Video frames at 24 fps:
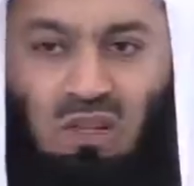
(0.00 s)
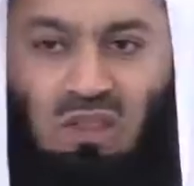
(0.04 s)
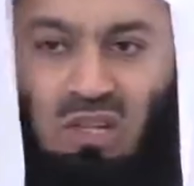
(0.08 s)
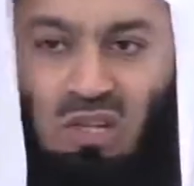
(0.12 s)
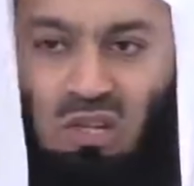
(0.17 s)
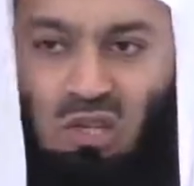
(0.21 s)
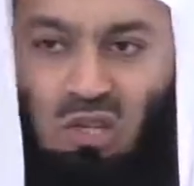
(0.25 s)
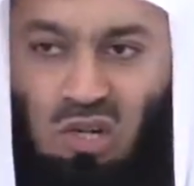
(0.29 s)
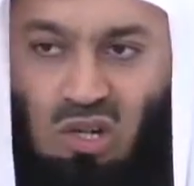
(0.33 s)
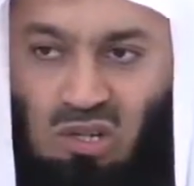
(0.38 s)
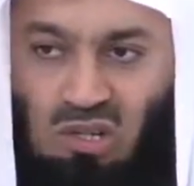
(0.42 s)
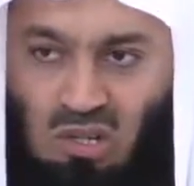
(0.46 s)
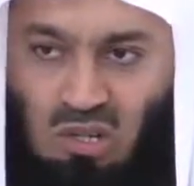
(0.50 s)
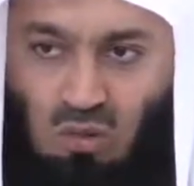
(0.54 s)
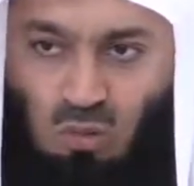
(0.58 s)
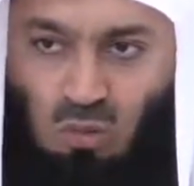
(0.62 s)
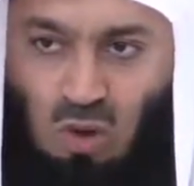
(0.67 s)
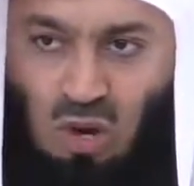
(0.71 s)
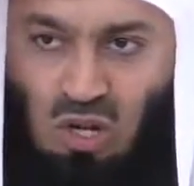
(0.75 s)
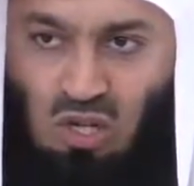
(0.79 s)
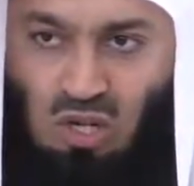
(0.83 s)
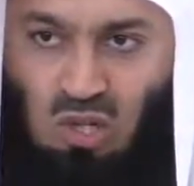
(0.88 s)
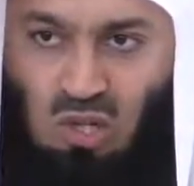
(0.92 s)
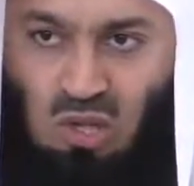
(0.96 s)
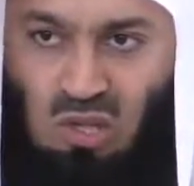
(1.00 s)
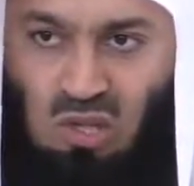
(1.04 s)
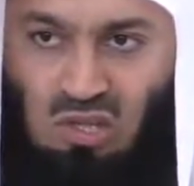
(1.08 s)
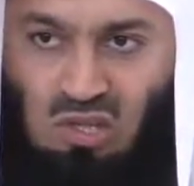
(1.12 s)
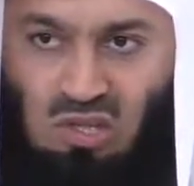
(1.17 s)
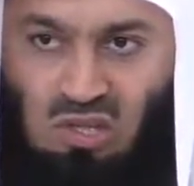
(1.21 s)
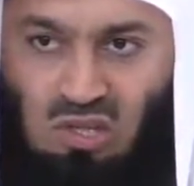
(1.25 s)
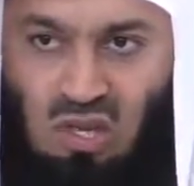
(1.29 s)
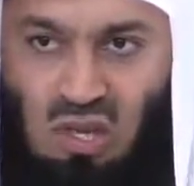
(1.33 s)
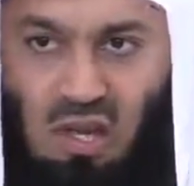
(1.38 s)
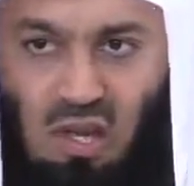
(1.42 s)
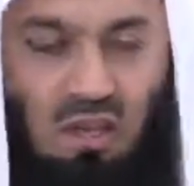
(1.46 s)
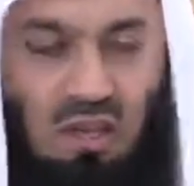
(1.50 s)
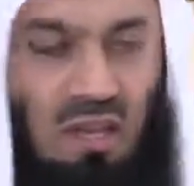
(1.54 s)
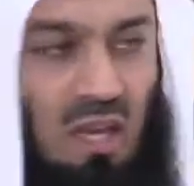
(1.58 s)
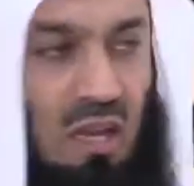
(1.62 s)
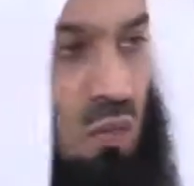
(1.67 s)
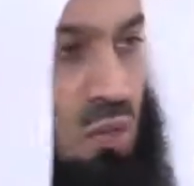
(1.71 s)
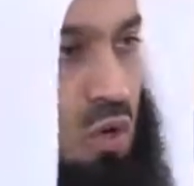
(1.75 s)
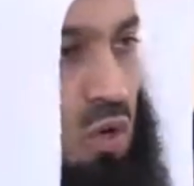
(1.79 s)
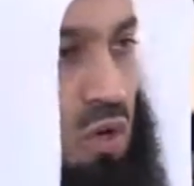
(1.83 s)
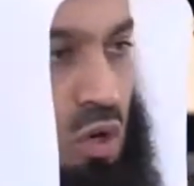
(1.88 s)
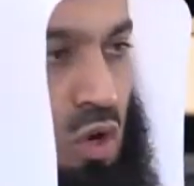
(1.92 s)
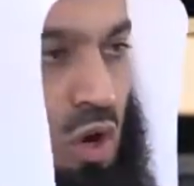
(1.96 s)
When the children watch this,
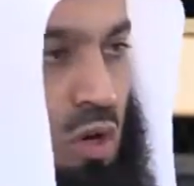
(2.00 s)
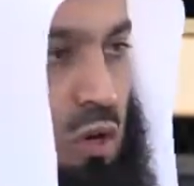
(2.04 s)
they would